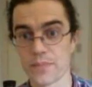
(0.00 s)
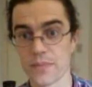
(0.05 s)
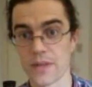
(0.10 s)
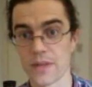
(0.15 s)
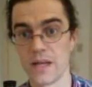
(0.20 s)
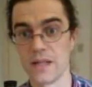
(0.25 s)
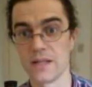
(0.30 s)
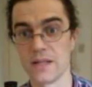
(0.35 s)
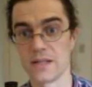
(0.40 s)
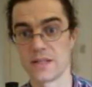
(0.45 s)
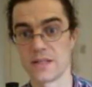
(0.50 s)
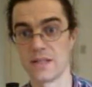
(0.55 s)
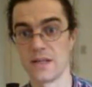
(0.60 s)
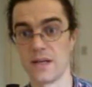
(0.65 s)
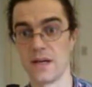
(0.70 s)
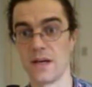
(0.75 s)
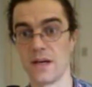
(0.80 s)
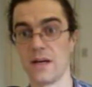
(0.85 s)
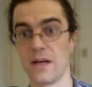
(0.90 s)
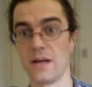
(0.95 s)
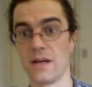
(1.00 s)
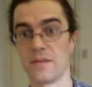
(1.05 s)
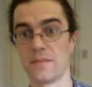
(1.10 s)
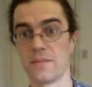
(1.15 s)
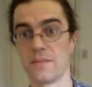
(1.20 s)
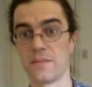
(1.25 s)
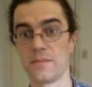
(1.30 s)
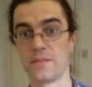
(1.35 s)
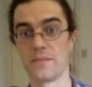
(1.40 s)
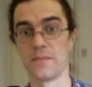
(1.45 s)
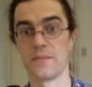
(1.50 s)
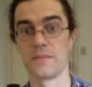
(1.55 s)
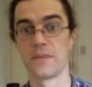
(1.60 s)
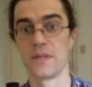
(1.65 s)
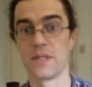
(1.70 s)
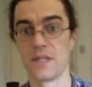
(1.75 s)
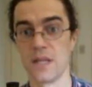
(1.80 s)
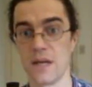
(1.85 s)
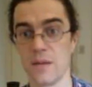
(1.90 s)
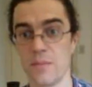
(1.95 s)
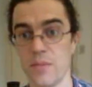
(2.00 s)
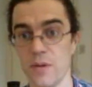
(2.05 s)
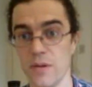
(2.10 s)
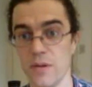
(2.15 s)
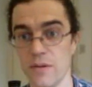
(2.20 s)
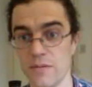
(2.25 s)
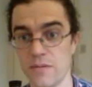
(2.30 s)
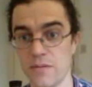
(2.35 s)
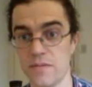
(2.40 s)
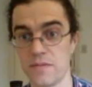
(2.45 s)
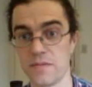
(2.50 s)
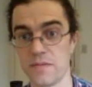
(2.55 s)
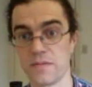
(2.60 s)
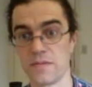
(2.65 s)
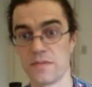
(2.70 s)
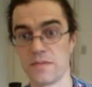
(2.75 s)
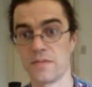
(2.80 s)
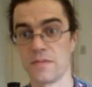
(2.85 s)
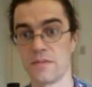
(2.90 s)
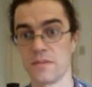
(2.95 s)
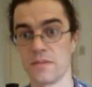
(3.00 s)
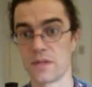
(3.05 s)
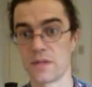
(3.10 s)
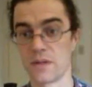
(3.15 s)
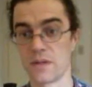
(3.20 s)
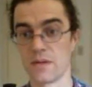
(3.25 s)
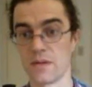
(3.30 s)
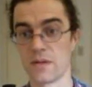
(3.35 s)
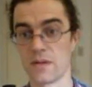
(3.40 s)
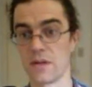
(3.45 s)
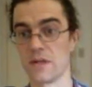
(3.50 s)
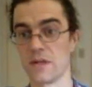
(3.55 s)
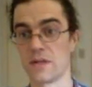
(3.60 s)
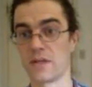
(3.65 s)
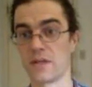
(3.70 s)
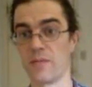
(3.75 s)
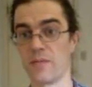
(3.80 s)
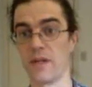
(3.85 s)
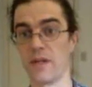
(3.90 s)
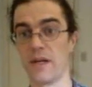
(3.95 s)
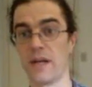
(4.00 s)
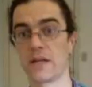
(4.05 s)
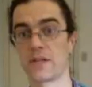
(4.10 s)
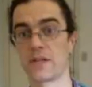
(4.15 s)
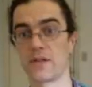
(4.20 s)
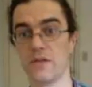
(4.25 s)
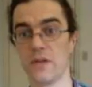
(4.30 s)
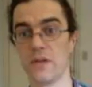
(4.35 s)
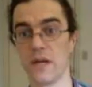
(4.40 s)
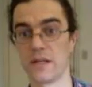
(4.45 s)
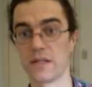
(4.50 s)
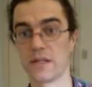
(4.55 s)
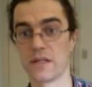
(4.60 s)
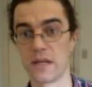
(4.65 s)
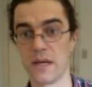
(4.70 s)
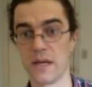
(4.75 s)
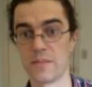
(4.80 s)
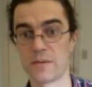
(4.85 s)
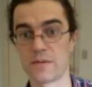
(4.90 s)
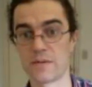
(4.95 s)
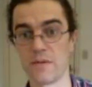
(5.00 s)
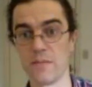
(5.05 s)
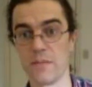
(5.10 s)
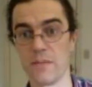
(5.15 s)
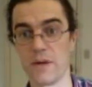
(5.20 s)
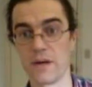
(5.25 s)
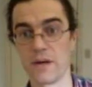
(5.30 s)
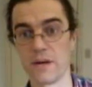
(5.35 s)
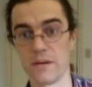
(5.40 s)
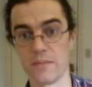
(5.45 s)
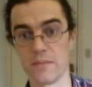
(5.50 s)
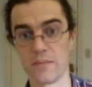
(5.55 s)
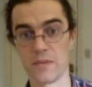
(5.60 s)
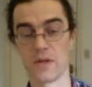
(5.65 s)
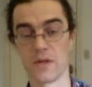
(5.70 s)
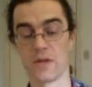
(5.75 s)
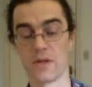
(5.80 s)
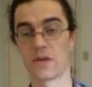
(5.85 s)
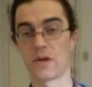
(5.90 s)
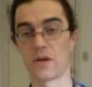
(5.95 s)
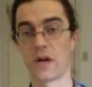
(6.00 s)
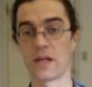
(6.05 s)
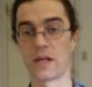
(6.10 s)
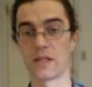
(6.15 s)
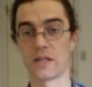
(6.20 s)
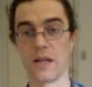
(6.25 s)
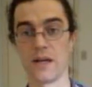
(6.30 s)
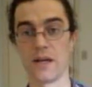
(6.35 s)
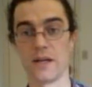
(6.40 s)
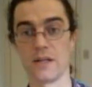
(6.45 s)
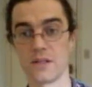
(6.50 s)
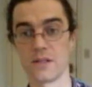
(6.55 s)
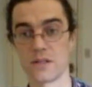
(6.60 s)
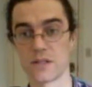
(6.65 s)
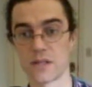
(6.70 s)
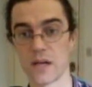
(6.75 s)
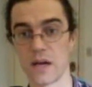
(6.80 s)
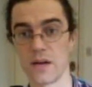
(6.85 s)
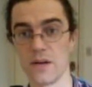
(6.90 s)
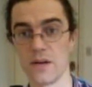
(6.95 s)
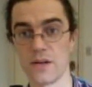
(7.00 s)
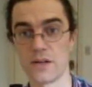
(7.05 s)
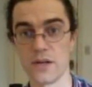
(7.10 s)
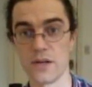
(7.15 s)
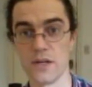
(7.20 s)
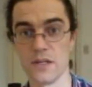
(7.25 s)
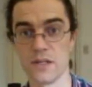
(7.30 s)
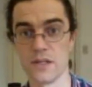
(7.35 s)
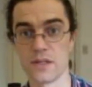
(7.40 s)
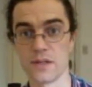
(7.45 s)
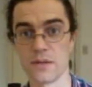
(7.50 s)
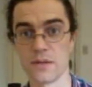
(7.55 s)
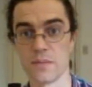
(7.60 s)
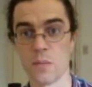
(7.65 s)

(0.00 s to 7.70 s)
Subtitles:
And this is an example of some of the natural landscapes from there, grasslands, scattered trees.